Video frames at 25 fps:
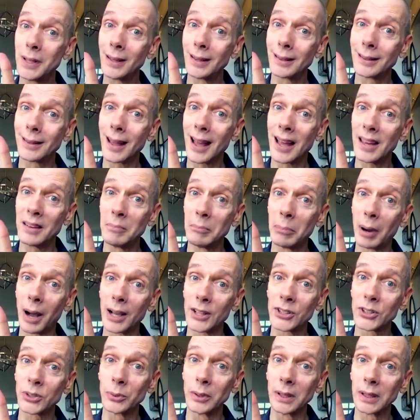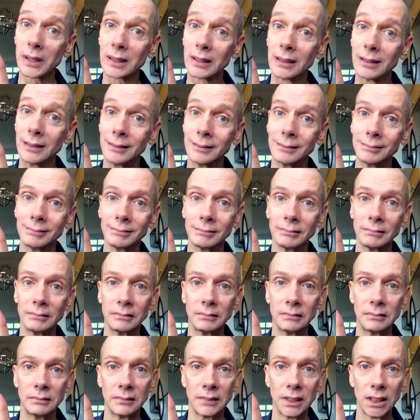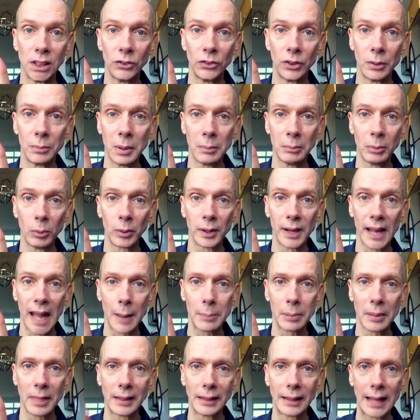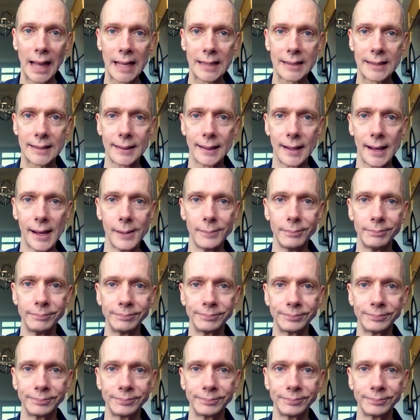me again, Bostwick. You remember what happened the last time.